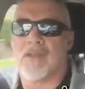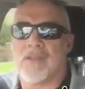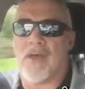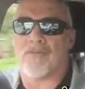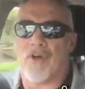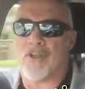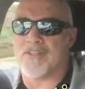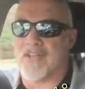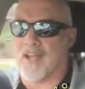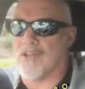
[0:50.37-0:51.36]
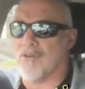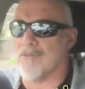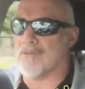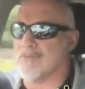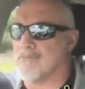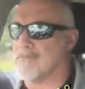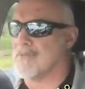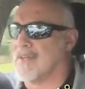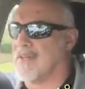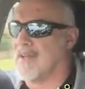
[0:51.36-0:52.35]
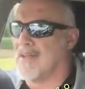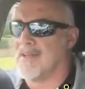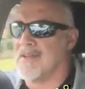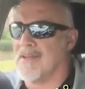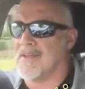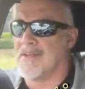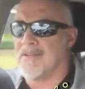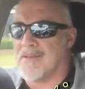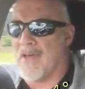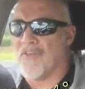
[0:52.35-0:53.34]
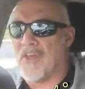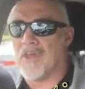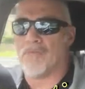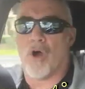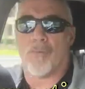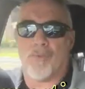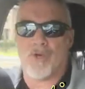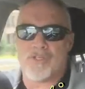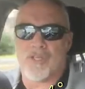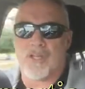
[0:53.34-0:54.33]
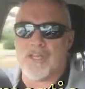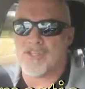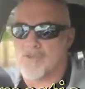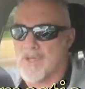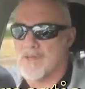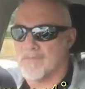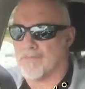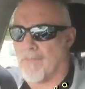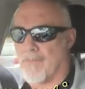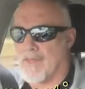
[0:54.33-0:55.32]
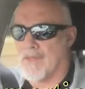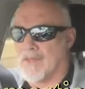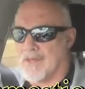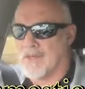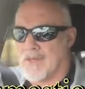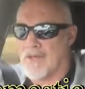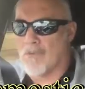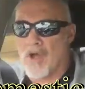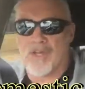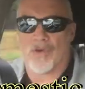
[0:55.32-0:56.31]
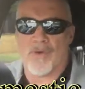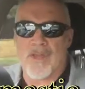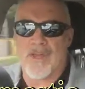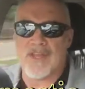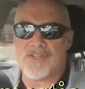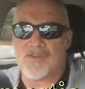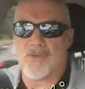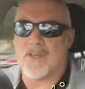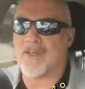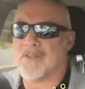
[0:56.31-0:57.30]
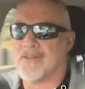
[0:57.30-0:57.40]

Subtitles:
Now I've got to tell you, nothing in my personal history, in my career history,